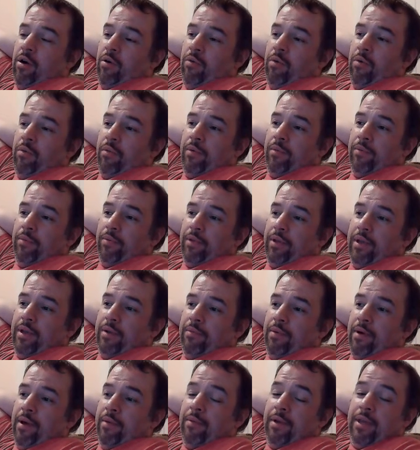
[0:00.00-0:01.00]
woman played
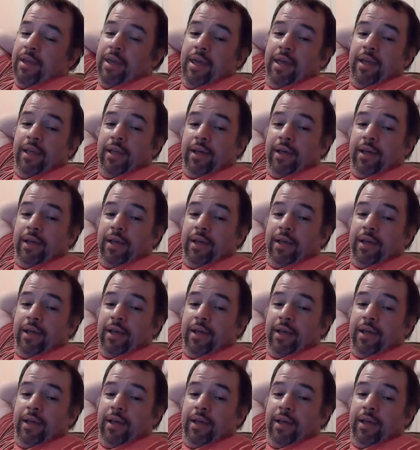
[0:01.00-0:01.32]
by Michaela